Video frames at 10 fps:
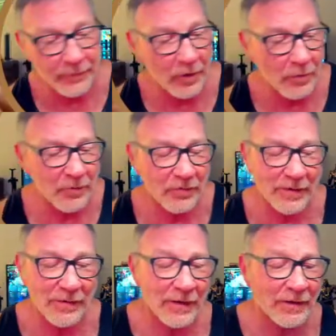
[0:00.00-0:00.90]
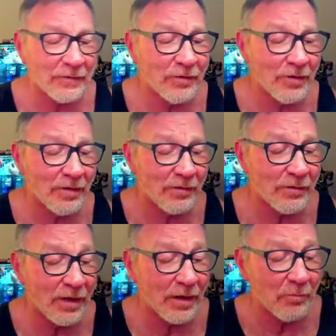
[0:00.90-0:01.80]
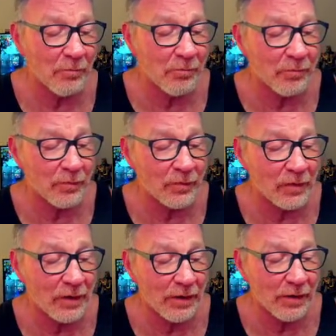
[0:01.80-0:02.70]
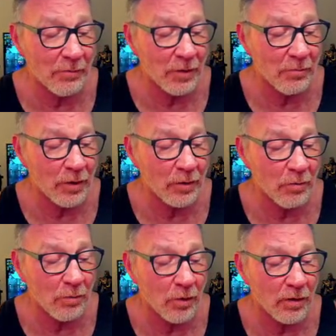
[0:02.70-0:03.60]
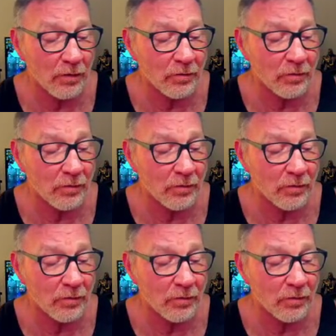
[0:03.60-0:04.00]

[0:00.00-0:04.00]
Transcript: Almost need like just a tiny bit bigger brush.